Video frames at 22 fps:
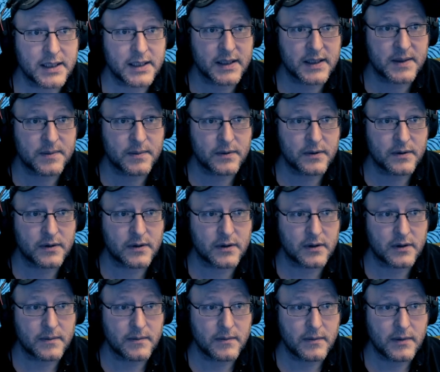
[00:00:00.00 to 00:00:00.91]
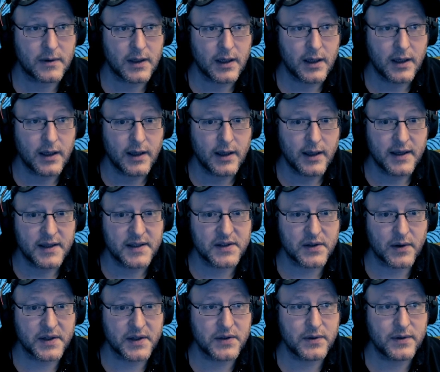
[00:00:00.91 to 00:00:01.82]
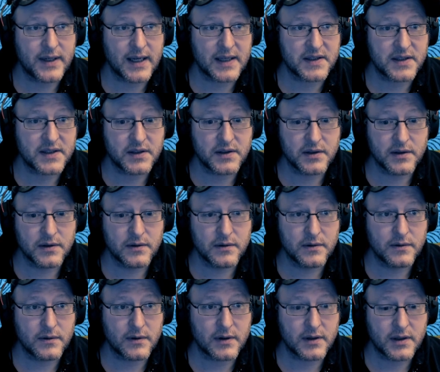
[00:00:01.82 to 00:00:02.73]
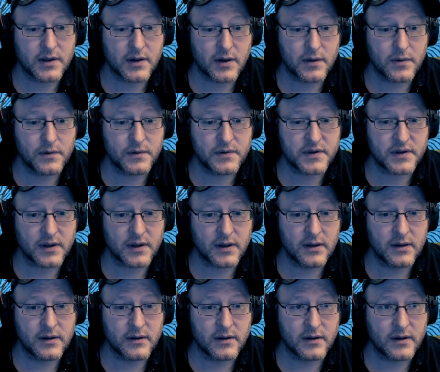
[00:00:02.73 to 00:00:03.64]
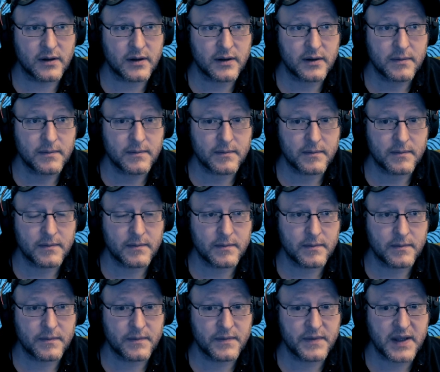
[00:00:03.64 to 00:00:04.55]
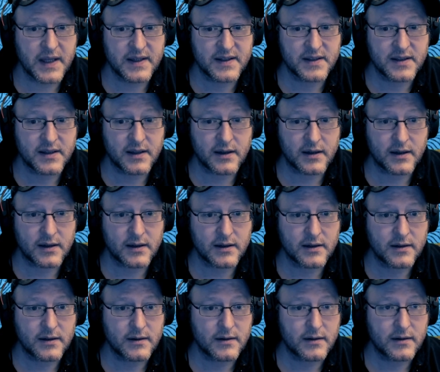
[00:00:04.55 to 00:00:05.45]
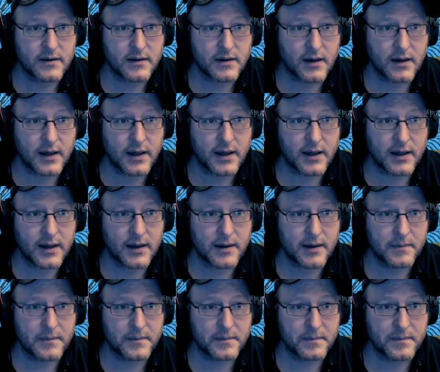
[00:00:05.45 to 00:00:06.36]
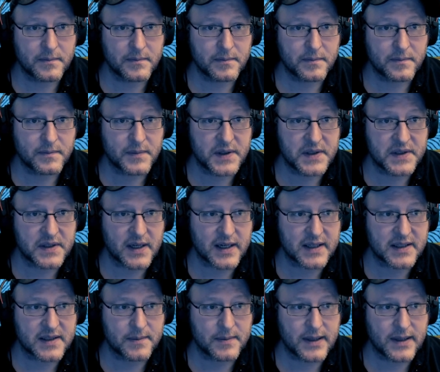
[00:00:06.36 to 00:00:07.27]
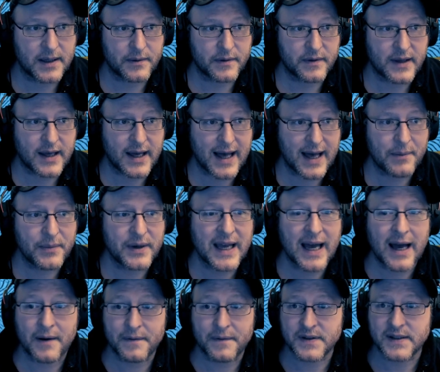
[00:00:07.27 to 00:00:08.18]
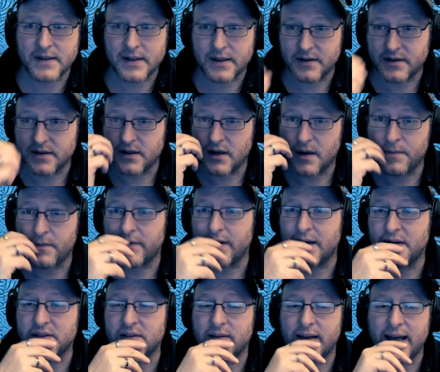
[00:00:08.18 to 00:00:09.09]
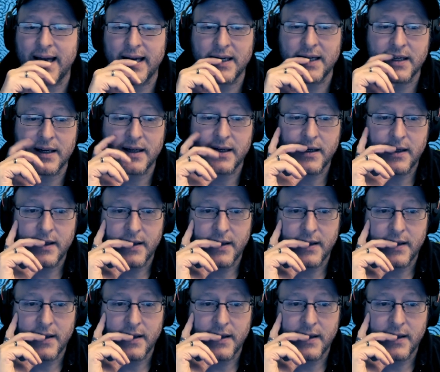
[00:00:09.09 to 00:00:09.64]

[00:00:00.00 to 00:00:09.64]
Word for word: Explore. So I do get to do Gold's Allure this turn. Because um, I get to play it with that. And we have Serpent Rouses in Anger.